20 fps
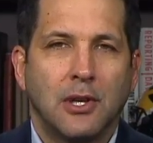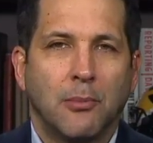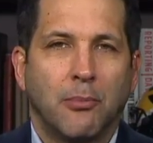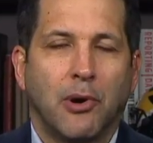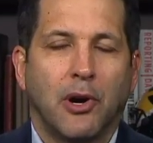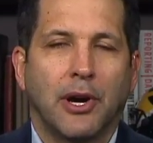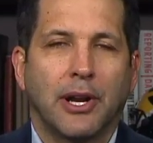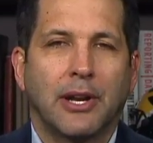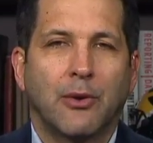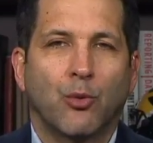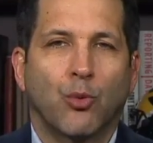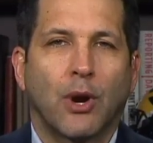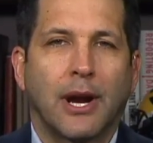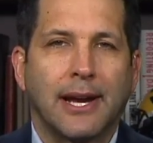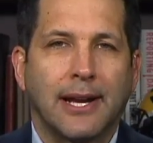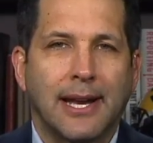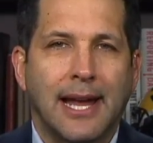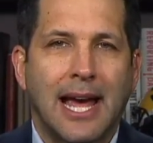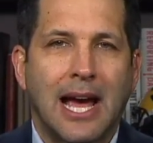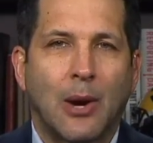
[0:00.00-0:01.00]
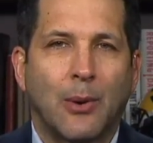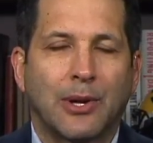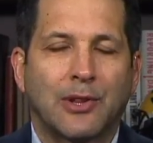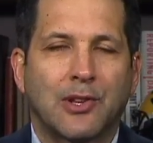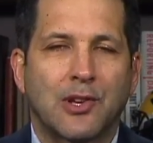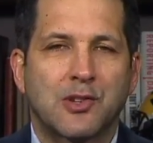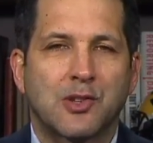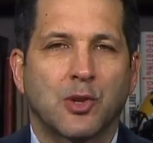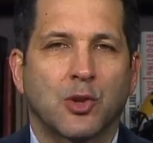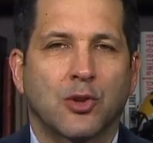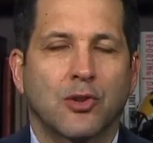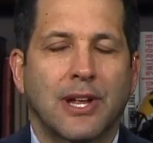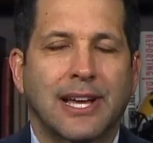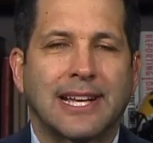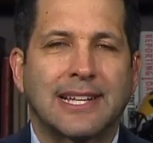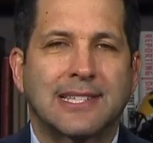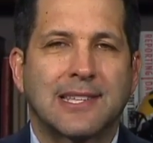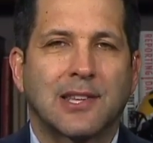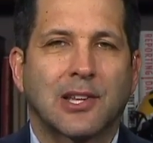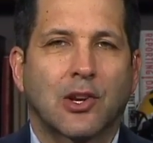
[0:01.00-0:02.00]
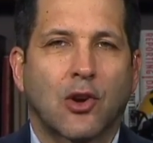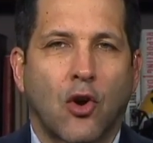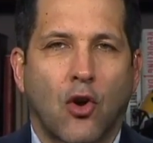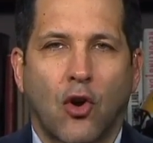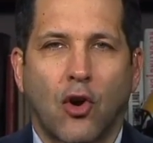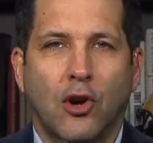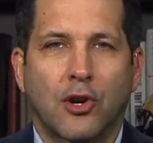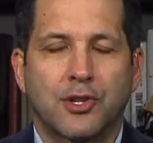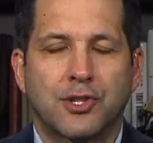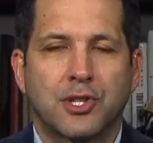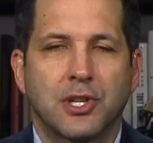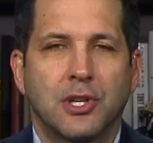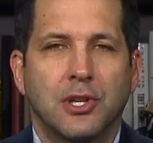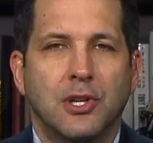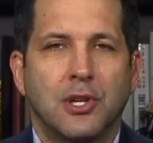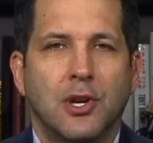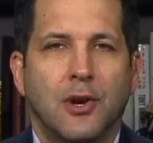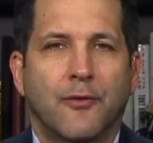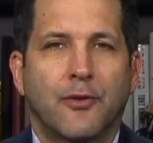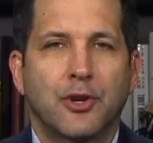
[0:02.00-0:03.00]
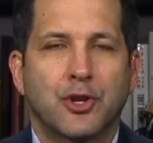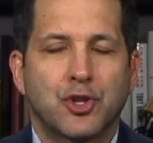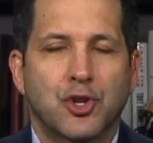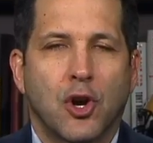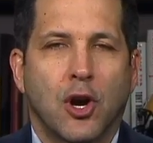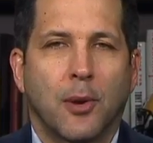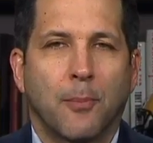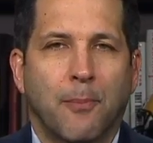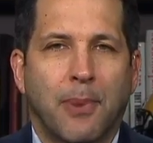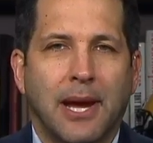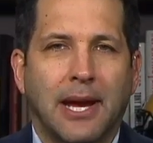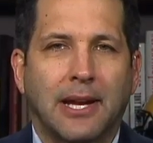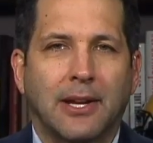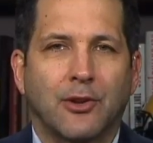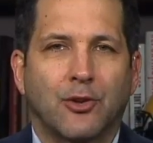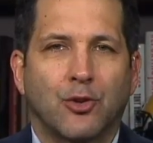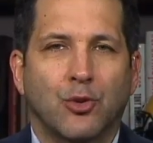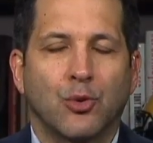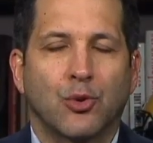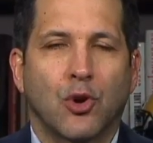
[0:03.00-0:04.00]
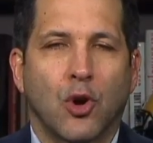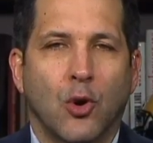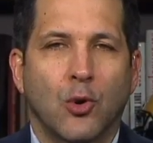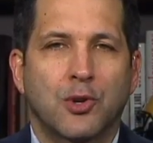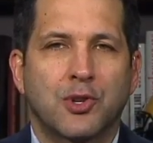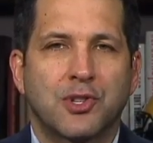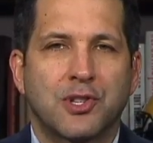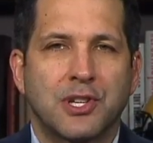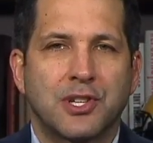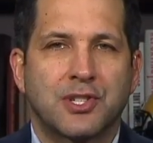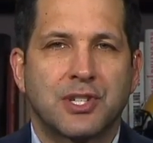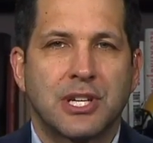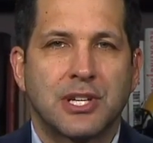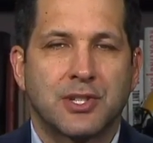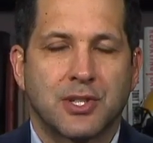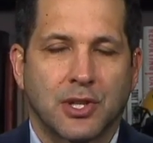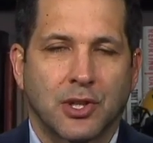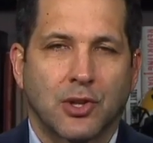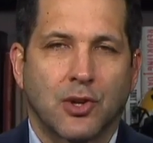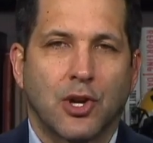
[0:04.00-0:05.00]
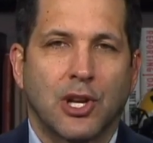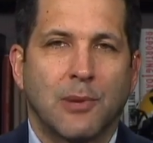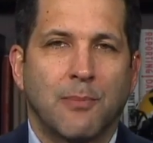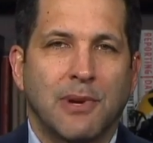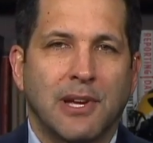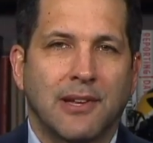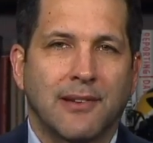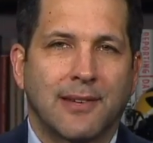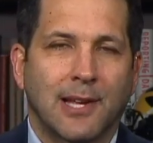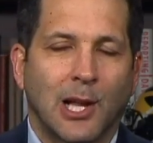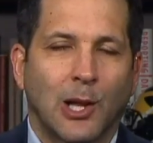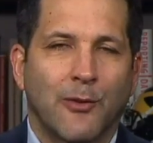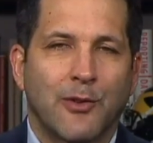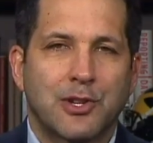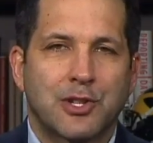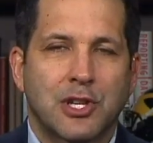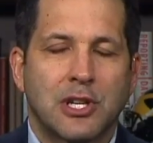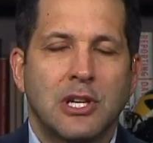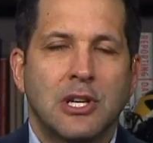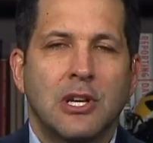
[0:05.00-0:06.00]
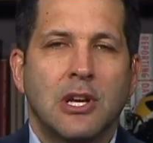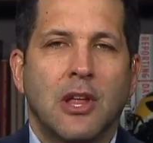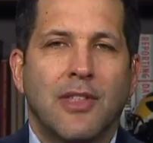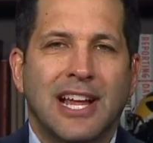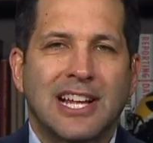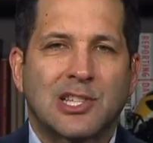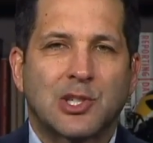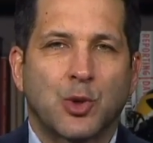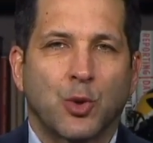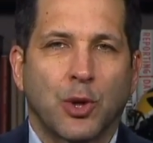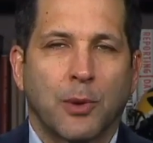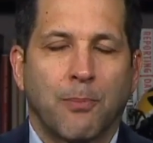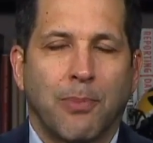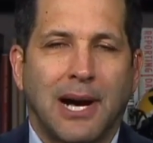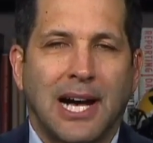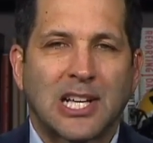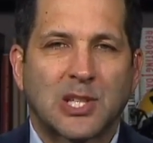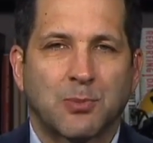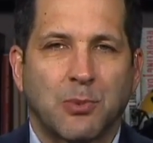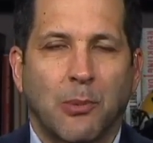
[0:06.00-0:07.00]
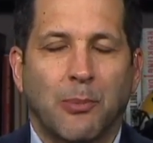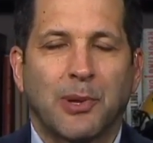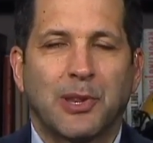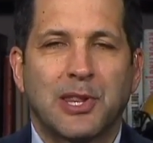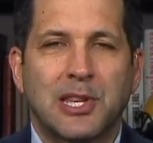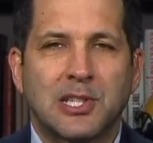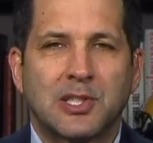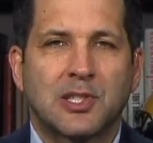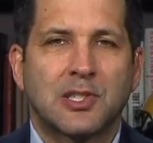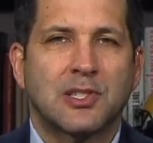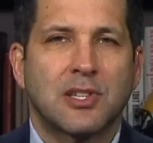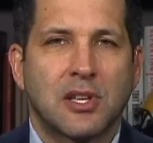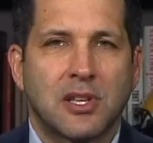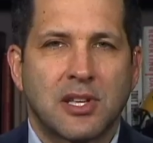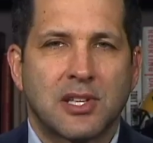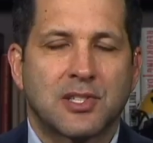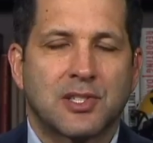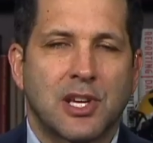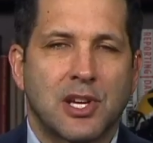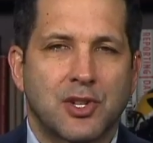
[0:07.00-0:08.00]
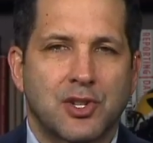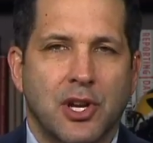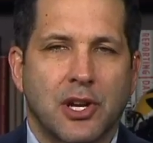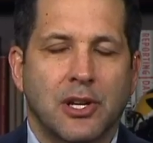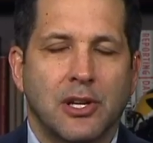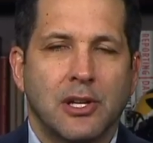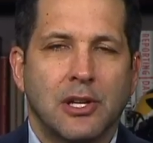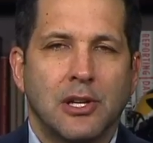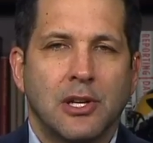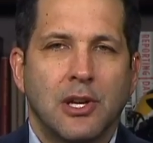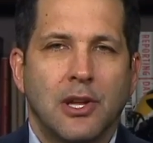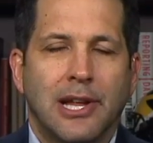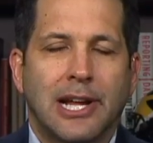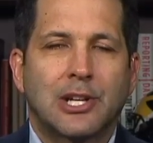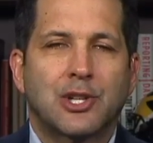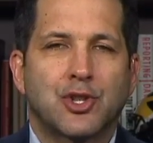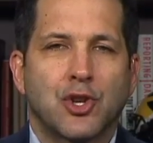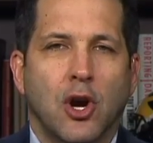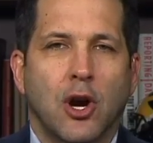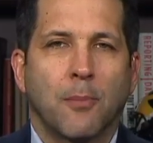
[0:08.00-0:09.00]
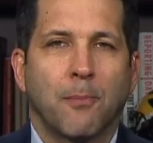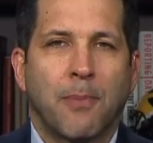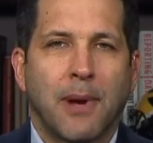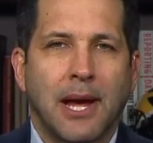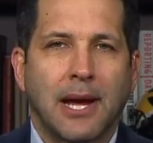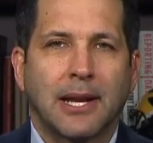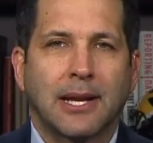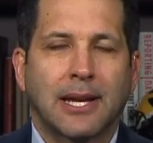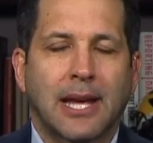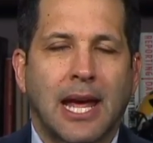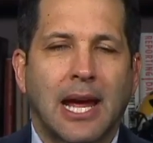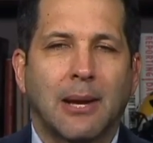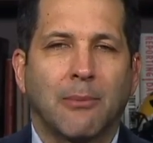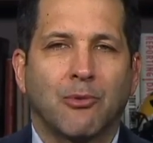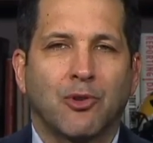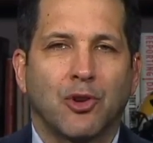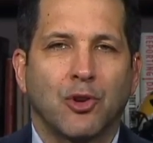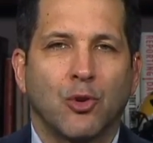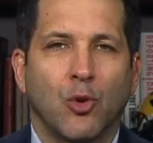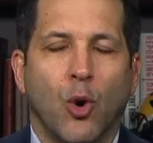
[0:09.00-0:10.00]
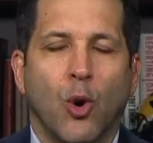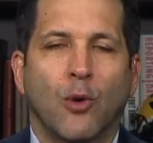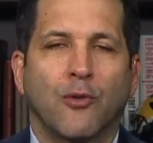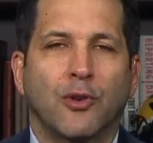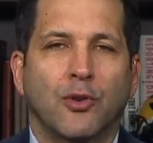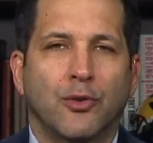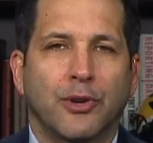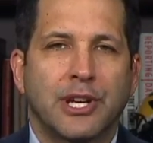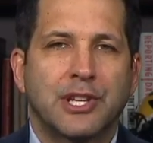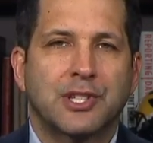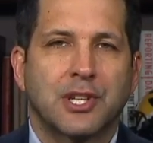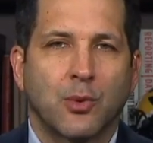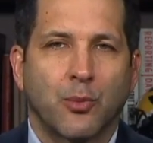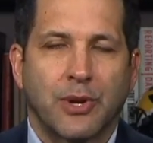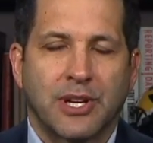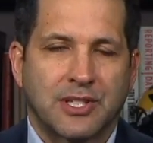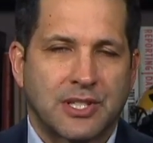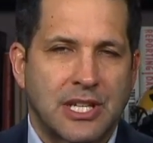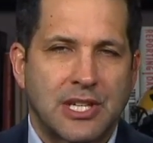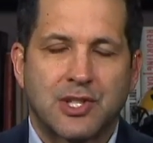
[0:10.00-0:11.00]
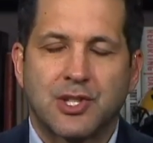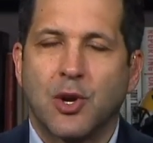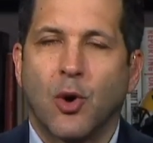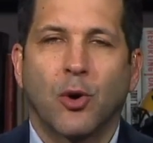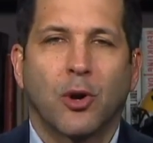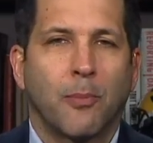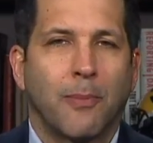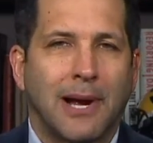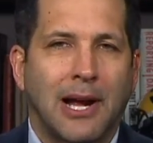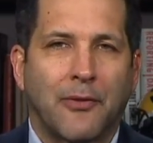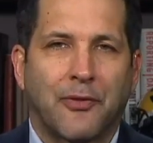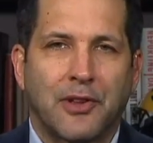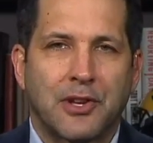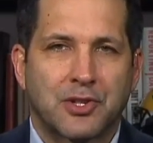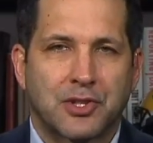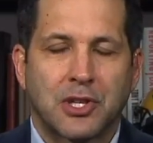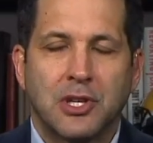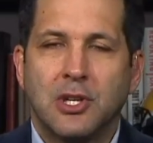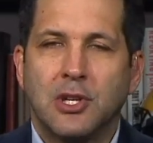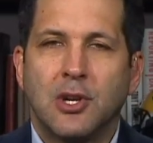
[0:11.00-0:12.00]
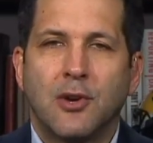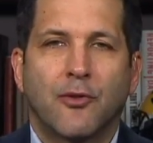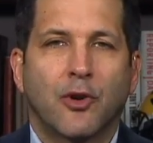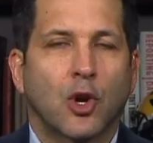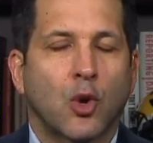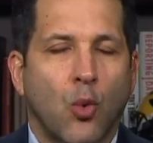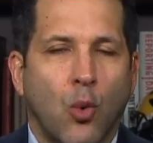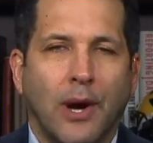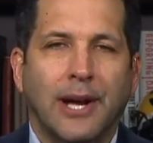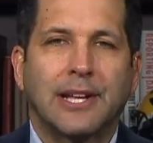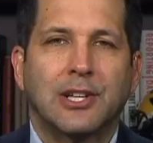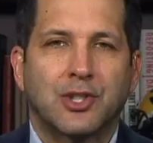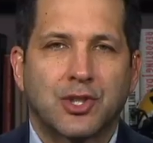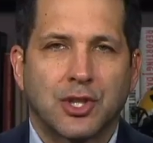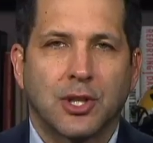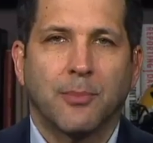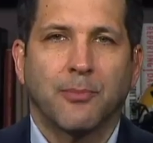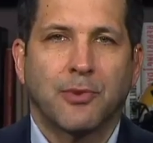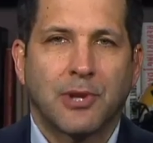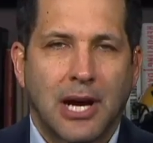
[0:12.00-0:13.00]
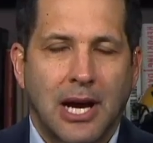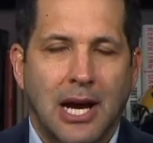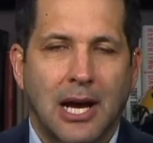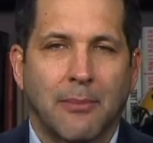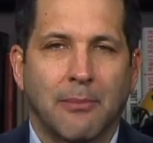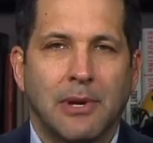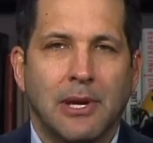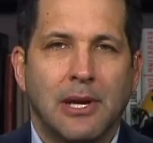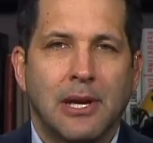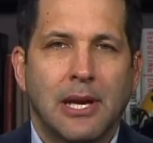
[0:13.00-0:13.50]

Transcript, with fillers: But right now, it doesn't look like it's in the cards for Sean Payton to coach this season. Could he be in television? That's certainly possible. But this is a decision that Sean Payton came to over recent weeks. He's known about this for quite some time.